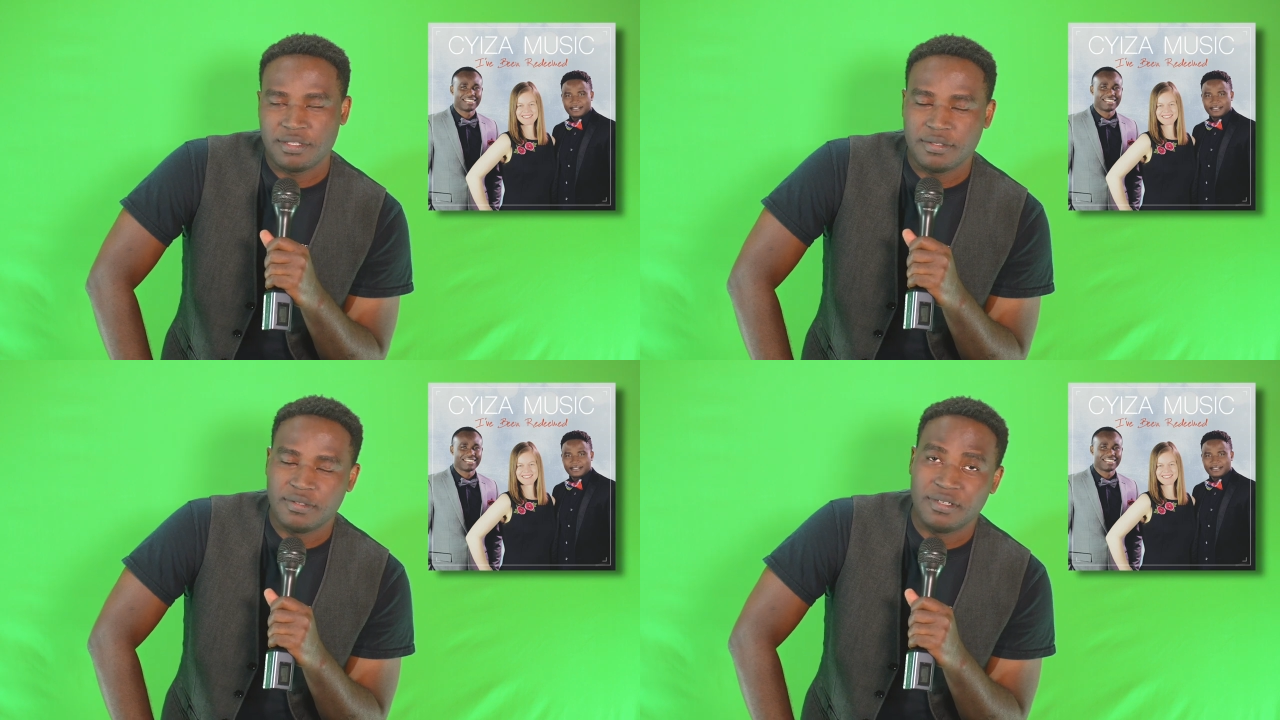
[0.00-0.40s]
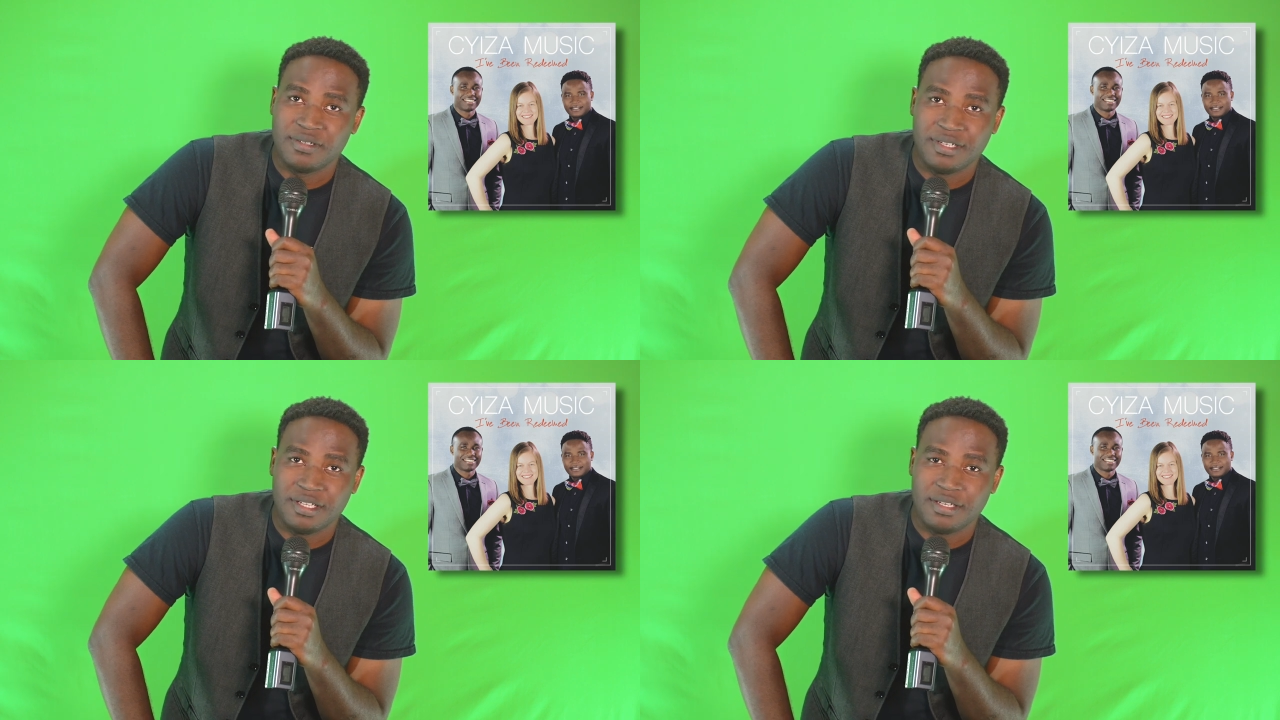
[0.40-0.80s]

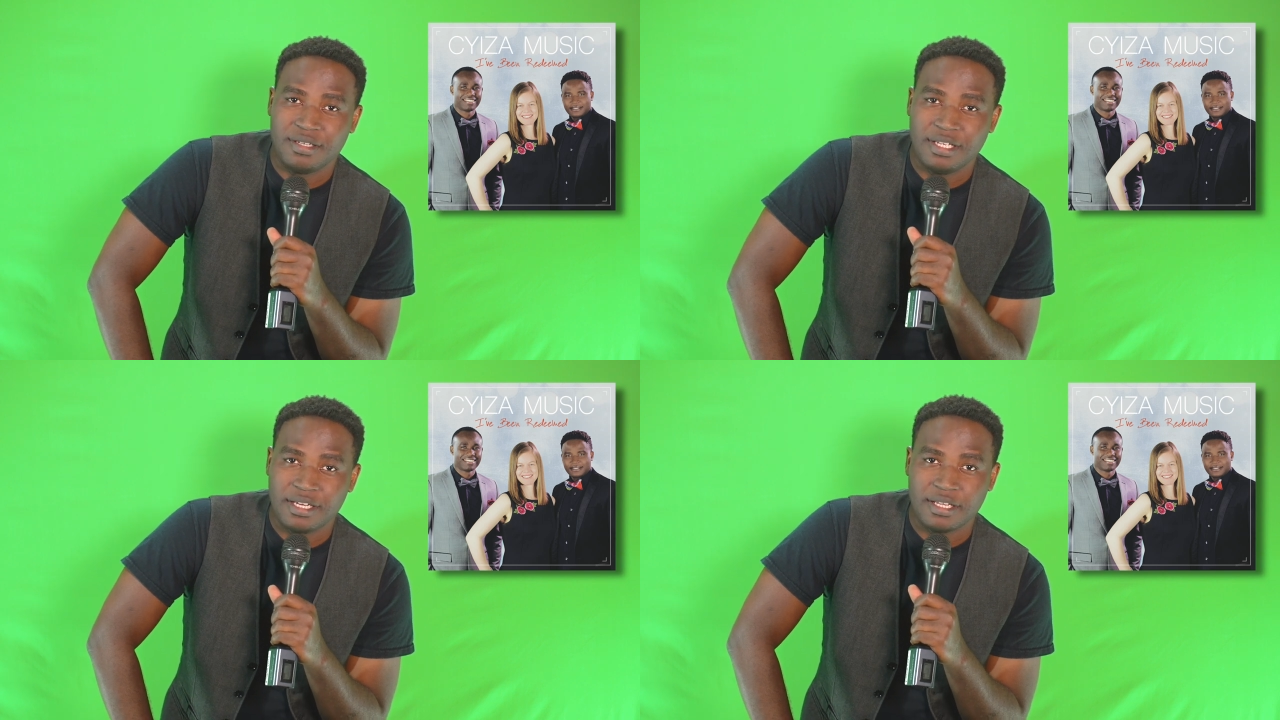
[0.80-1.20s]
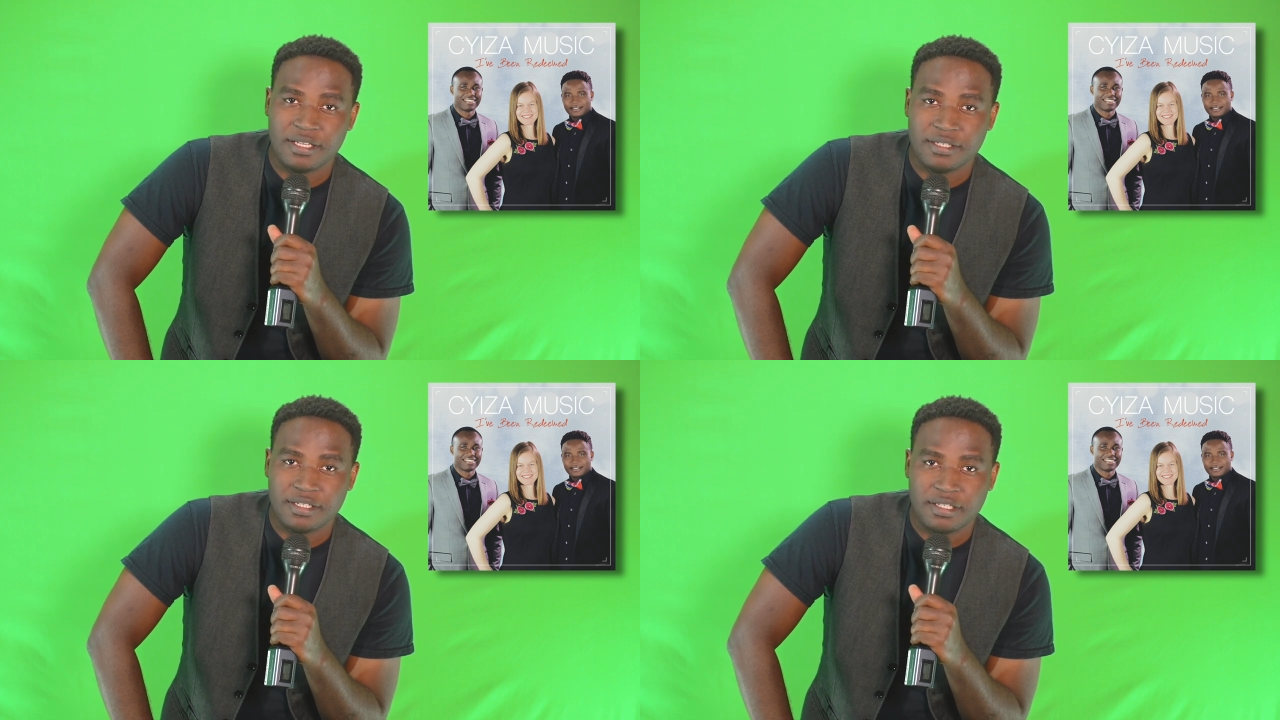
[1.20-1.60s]
studio in
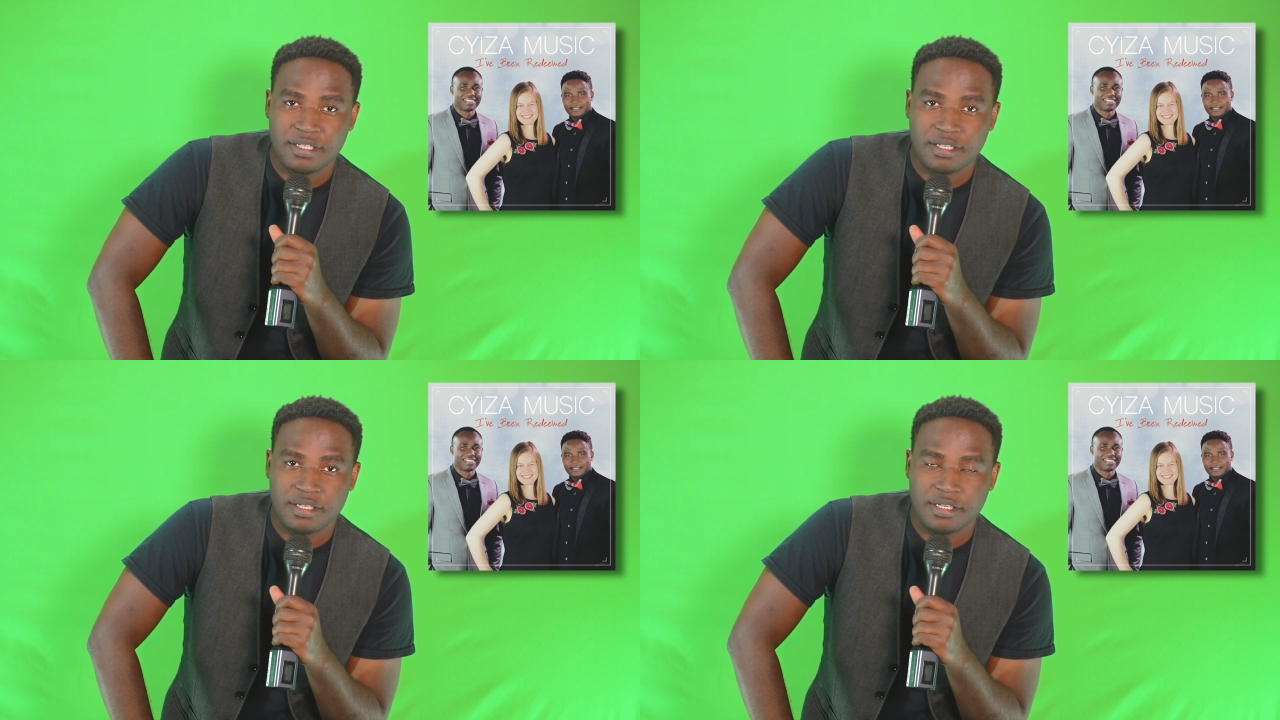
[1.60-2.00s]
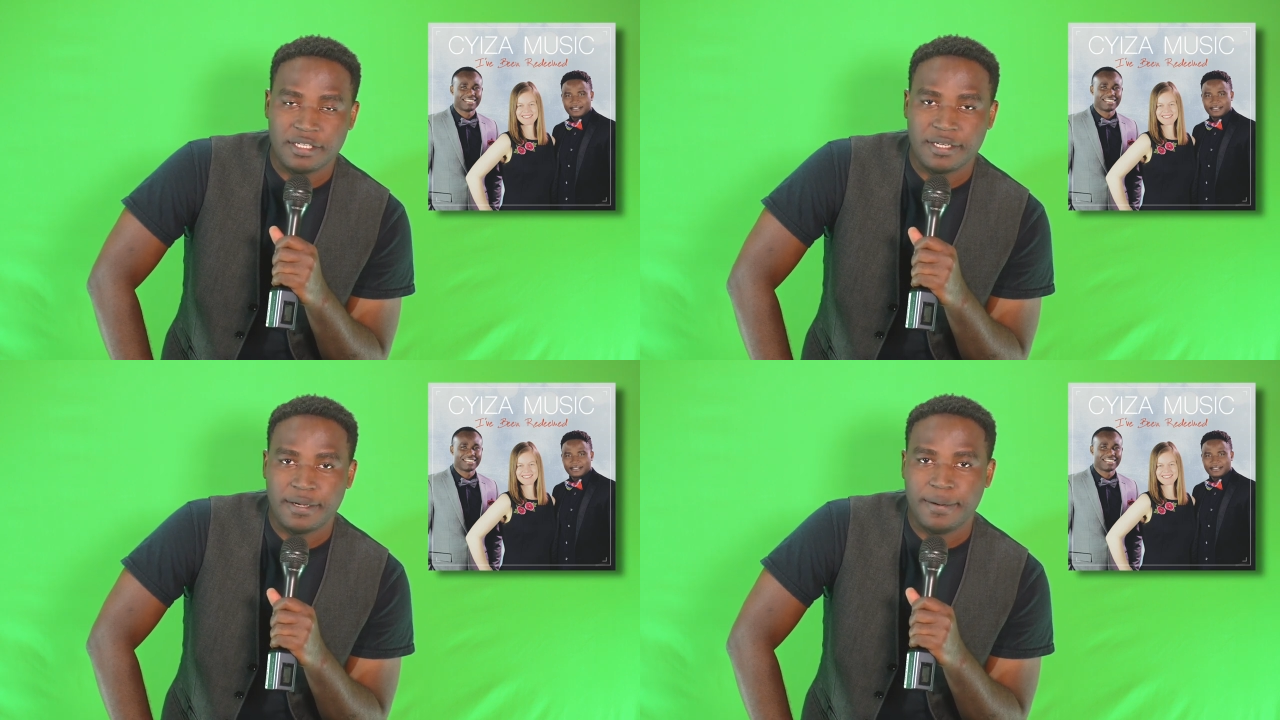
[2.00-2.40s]
England, and